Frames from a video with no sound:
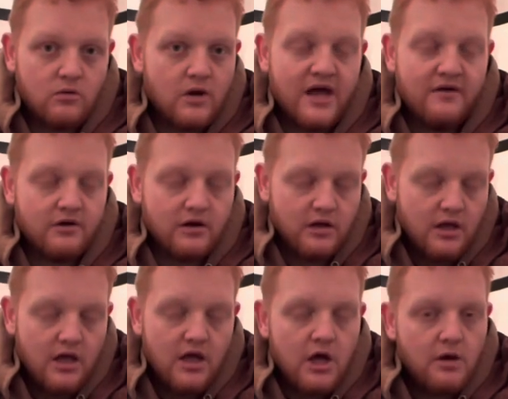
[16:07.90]
or whatever.
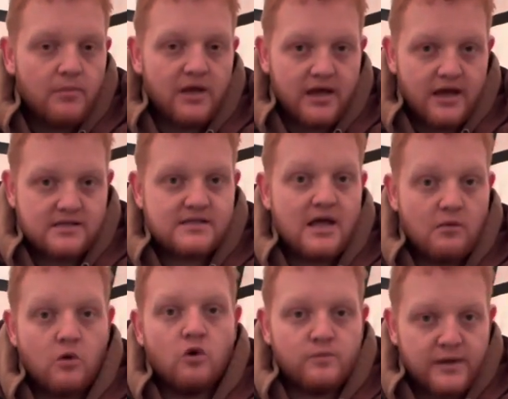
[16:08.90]
But yes, there
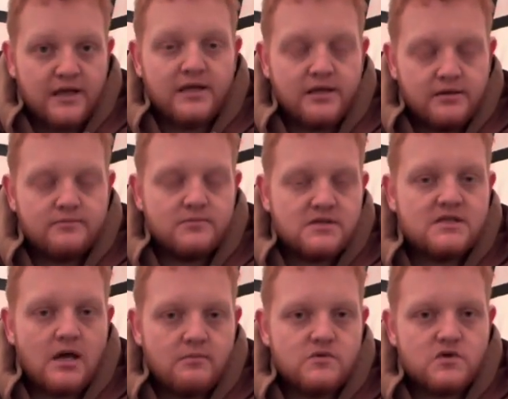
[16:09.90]
will be
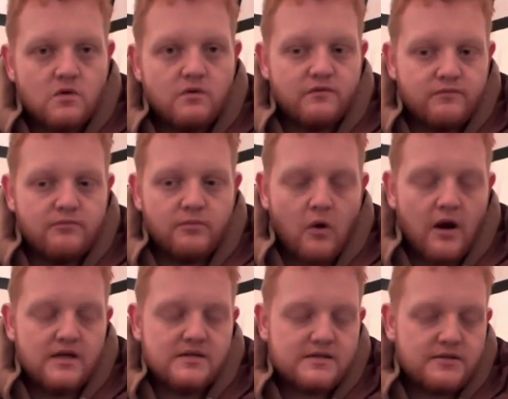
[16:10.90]
some sort of
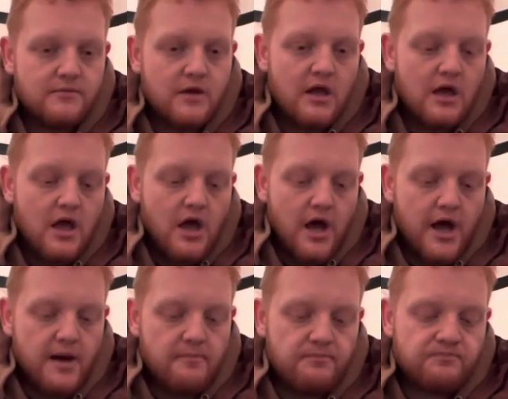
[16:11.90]
prize.
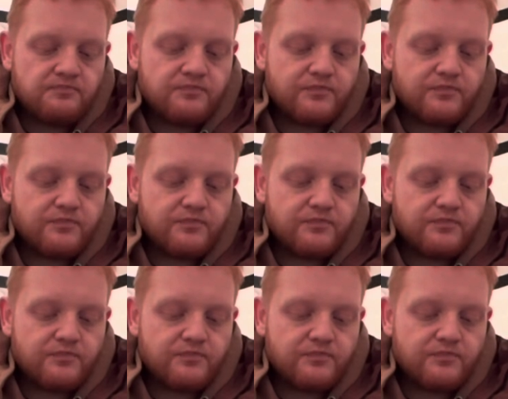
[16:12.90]
Going